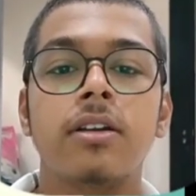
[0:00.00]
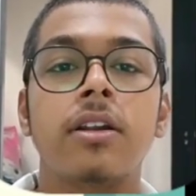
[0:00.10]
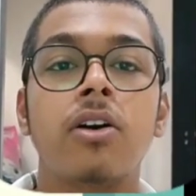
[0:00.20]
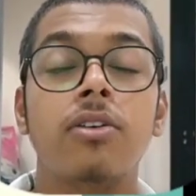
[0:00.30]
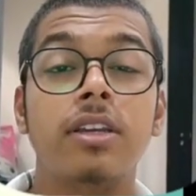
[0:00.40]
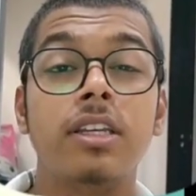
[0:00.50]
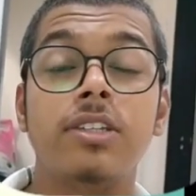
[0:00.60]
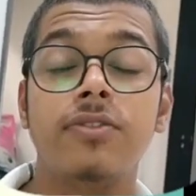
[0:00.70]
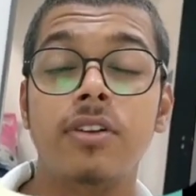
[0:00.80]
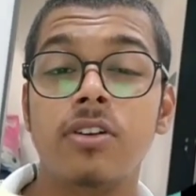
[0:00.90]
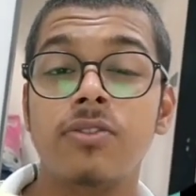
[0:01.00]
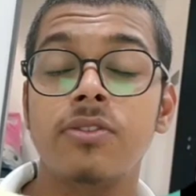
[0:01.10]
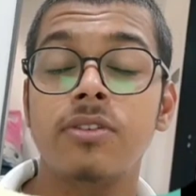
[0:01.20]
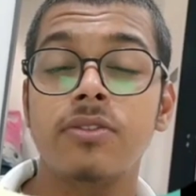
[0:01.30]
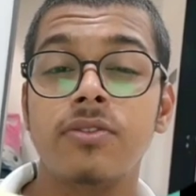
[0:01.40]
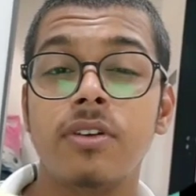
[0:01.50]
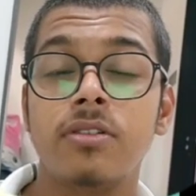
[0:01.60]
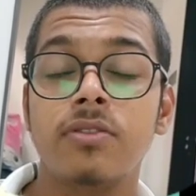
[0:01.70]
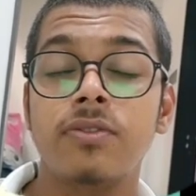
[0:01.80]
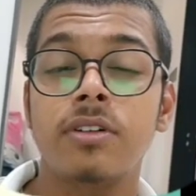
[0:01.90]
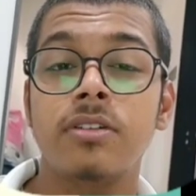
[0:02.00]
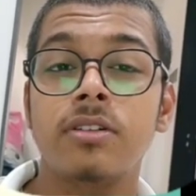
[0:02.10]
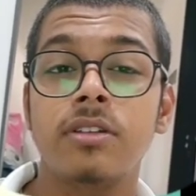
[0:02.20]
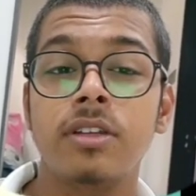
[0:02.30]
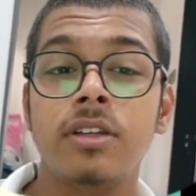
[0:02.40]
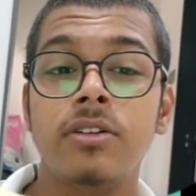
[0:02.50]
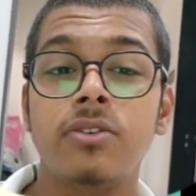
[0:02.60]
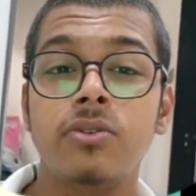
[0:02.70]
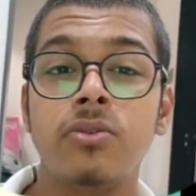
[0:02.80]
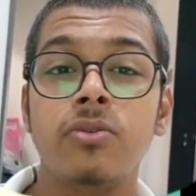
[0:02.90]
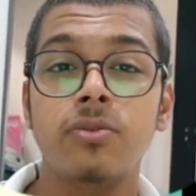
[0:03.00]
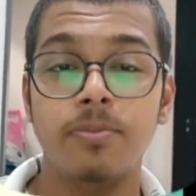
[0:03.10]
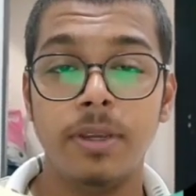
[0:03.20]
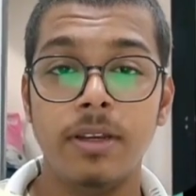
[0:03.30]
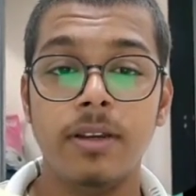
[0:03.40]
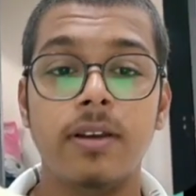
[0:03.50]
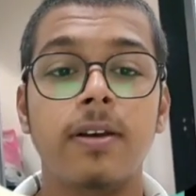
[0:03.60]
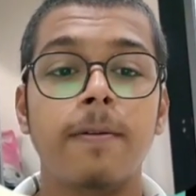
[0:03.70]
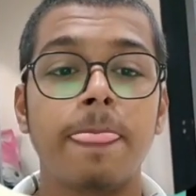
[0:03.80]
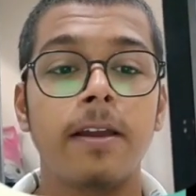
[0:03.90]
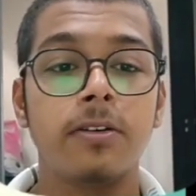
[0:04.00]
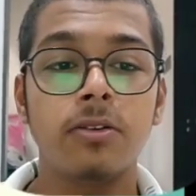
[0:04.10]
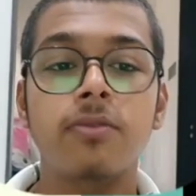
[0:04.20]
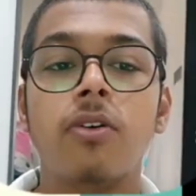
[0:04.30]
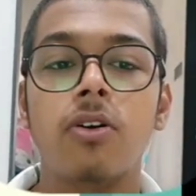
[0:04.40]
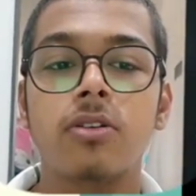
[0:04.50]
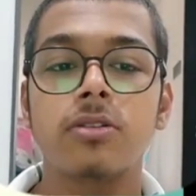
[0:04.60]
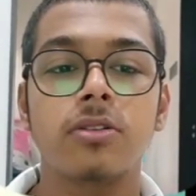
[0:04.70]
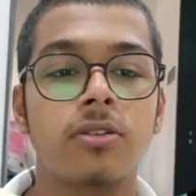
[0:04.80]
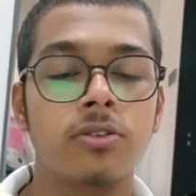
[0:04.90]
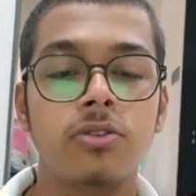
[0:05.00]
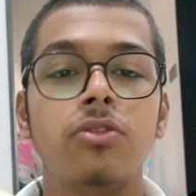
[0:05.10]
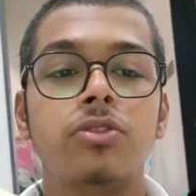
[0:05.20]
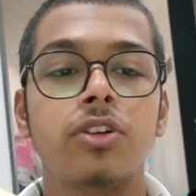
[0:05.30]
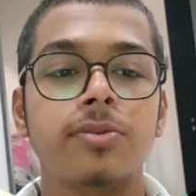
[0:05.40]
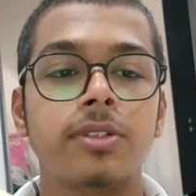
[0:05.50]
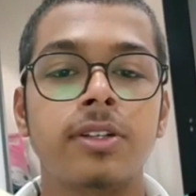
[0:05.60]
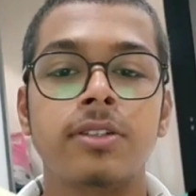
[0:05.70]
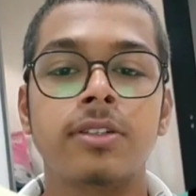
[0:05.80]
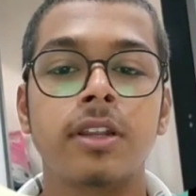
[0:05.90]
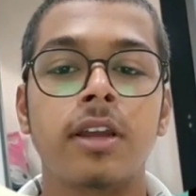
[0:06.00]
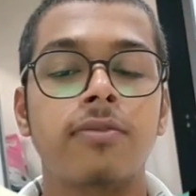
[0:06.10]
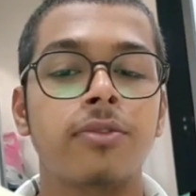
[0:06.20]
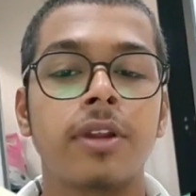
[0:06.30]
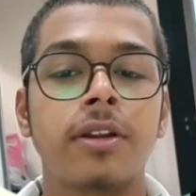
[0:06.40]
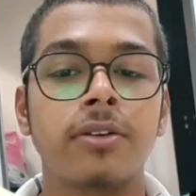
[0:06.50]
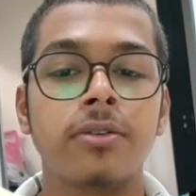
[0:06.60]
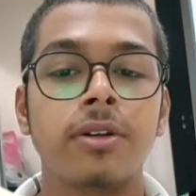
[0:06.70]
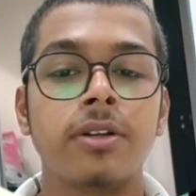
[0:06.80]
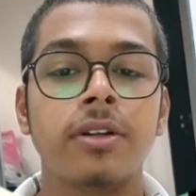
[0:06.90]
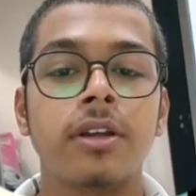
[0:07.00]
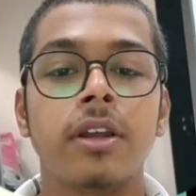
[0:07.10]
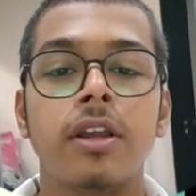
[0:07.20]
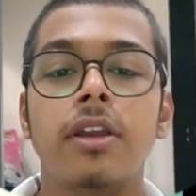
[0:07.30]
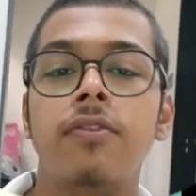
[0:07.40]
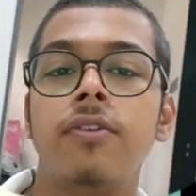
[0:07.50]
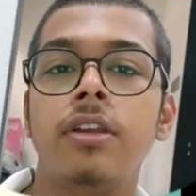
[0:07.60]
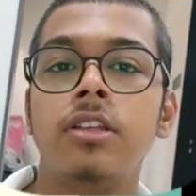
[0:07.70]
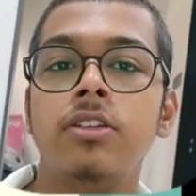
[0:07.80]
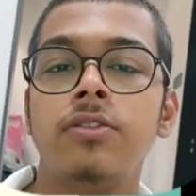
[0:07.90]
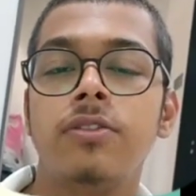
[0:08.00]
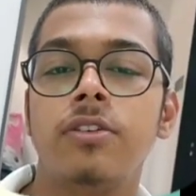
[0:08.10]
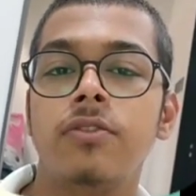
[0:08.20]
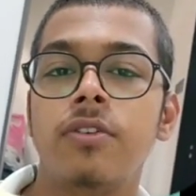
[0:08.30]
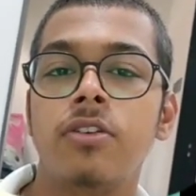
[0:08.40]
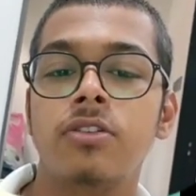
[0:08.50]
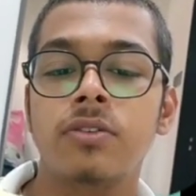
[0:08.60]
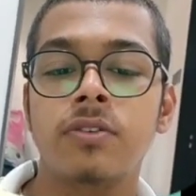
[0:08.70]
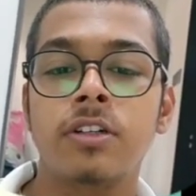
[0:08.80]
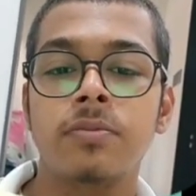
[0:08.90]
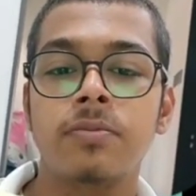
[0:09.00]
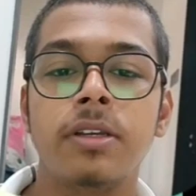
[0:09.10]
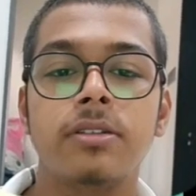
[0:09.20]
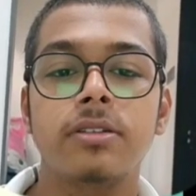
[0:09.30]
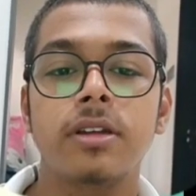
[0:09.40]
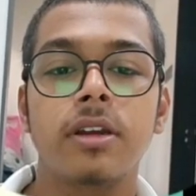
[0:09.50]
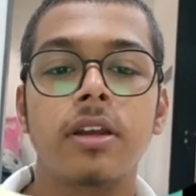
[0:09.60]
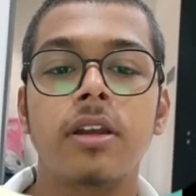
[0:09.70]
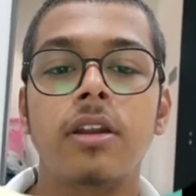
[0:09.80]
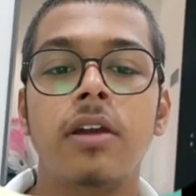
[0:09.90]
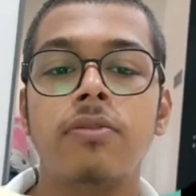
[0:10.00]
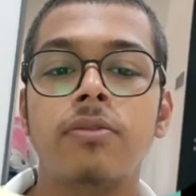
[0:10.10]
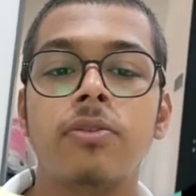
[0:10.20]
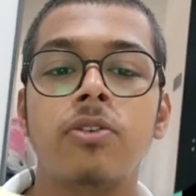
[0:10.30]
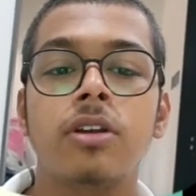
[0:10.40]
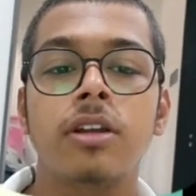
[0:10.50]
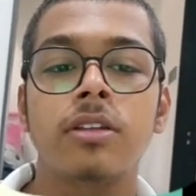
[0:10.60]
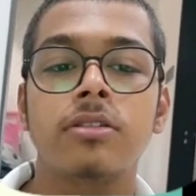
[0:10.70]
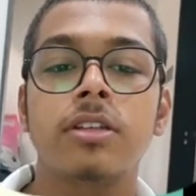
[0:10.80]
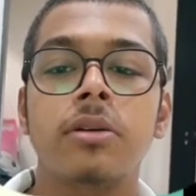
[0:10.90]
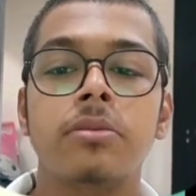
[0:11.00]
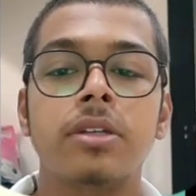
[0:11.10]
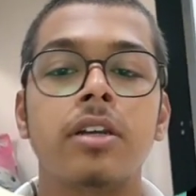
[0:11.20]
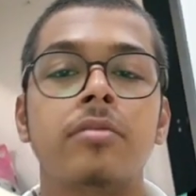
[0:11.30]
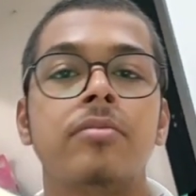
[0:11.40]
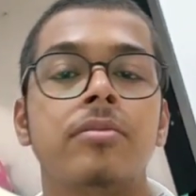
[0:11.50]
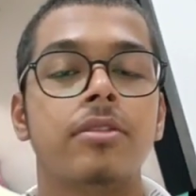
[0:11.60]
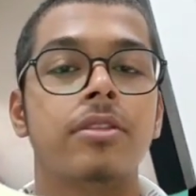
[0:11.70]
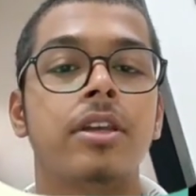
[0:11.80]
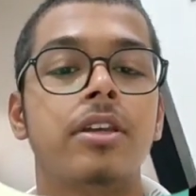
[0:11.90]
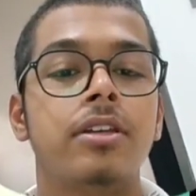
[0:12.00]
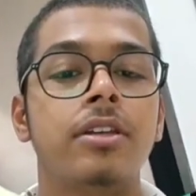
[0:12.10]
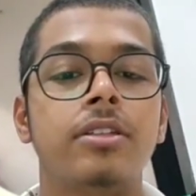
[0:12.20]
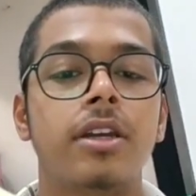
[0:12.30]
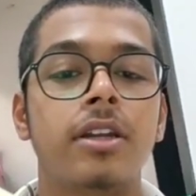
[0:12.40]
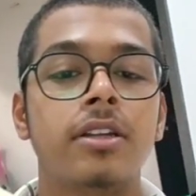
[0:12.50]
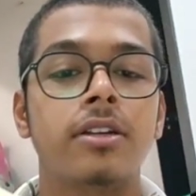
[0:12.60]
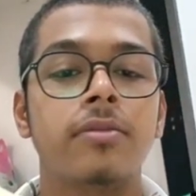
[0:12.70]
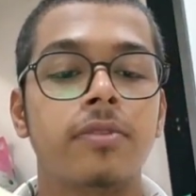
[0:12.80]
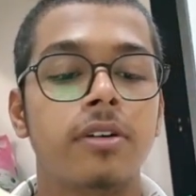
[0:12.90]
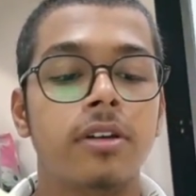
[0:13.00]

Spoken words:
Now each philosophers need to pick two forks or two chopsticks left or right to eat. If each philosopher picks left fork at the same time, they each end up